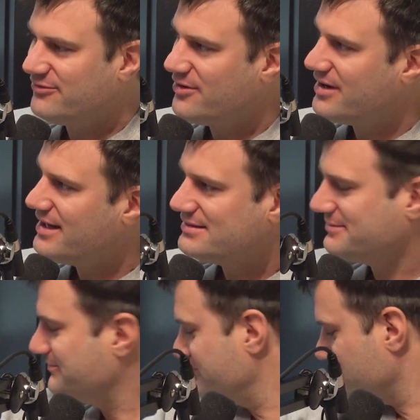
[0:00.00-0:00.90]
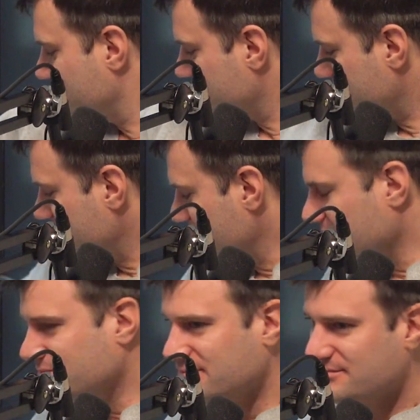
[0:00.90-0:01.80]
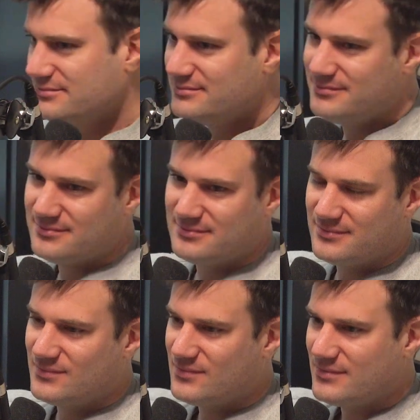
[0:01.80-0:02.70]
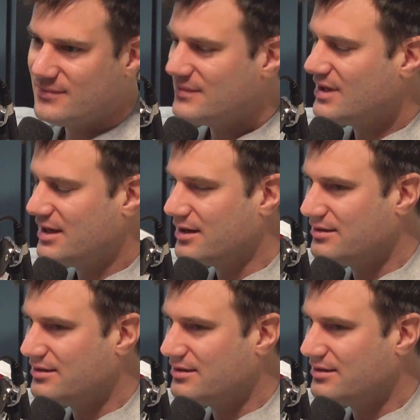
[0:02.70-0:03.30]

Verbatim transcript: four what days. What a fucking nightmare, dude. Yeah.